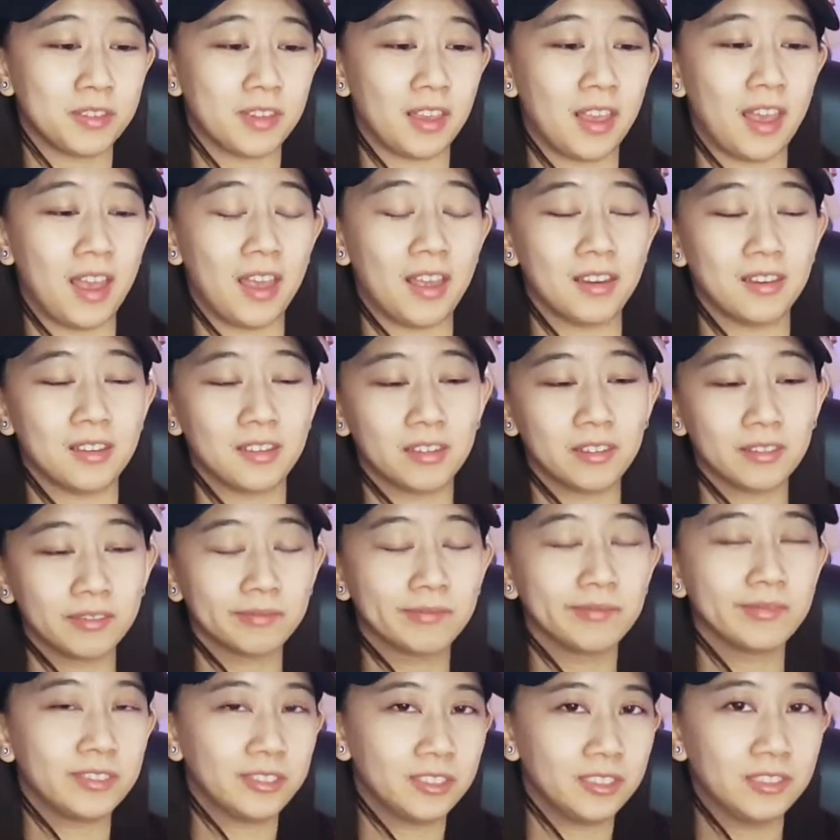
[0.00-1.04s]
and
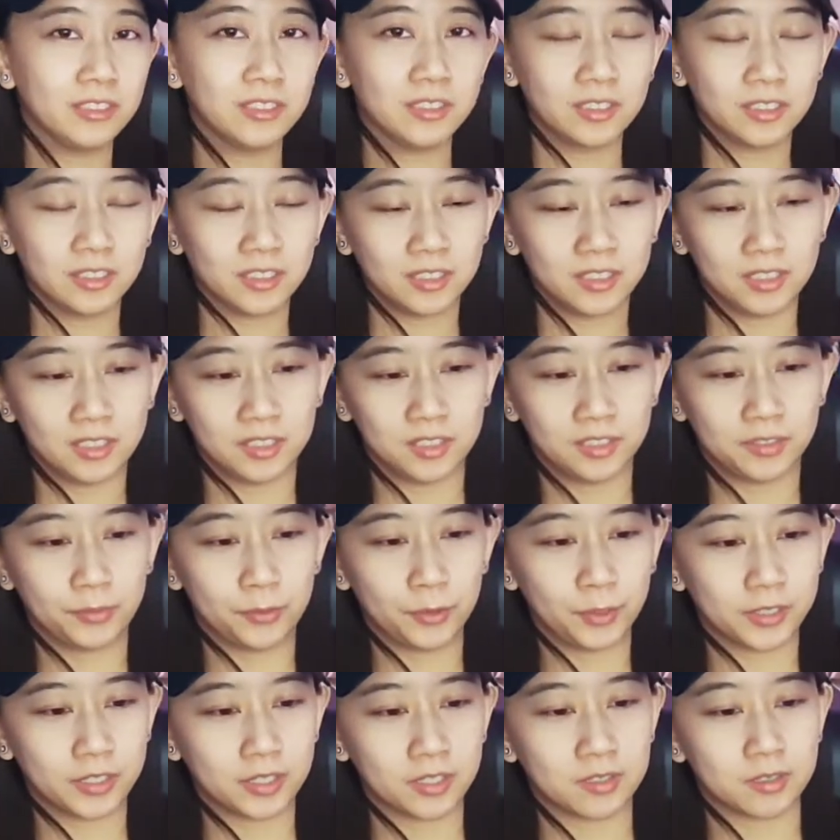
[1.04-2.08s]
his
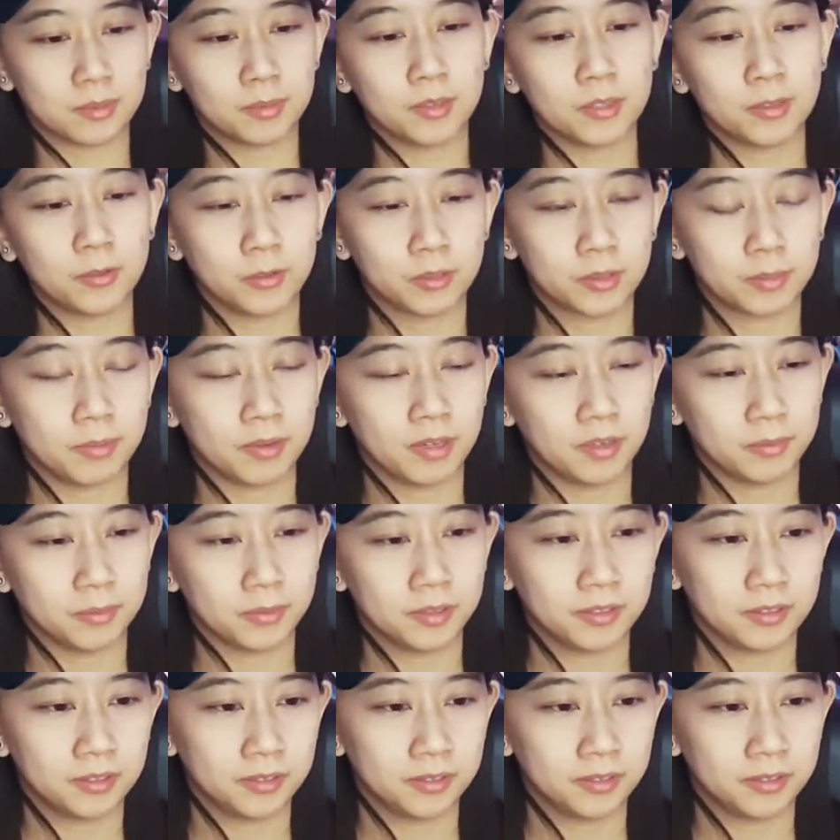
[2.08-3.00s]
voice gives me goosebumps.